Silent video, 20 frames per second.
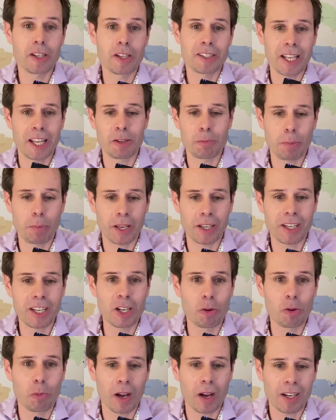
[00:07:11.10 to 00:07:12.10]
cents per
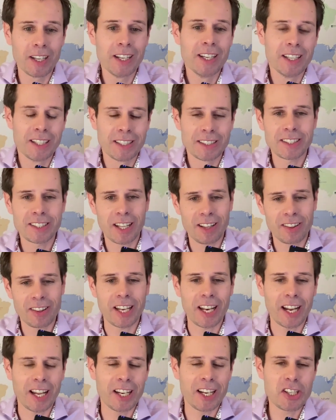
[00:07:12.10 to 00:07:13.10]
kilowatt, sell that
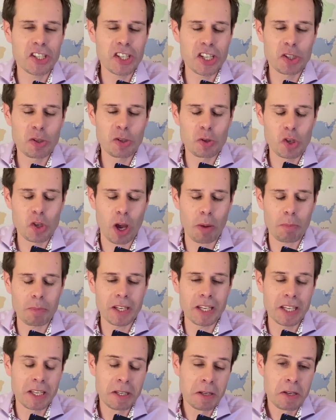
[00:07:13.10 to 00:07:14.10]
energy to
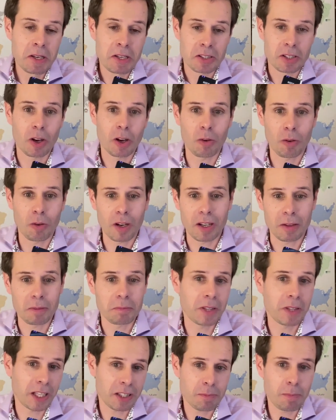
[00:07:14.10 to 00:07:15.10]
Germany. So uh,
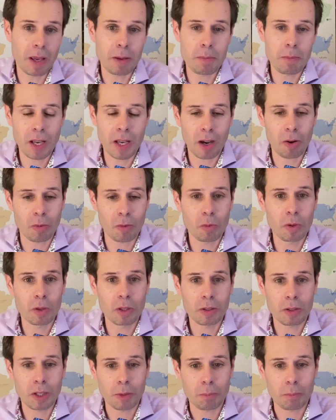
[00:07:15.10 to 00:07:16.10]
that's maybe how it
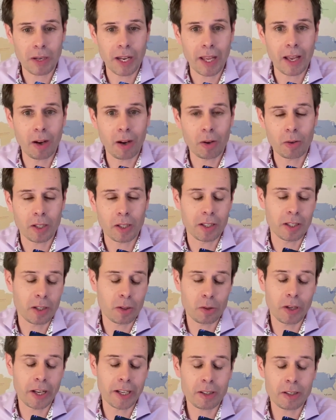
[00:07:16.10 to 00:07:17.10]
will uh, play out in the
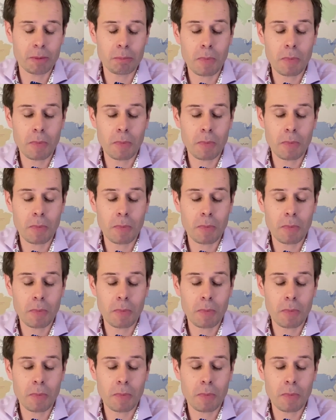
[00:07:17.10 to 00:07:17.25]
connected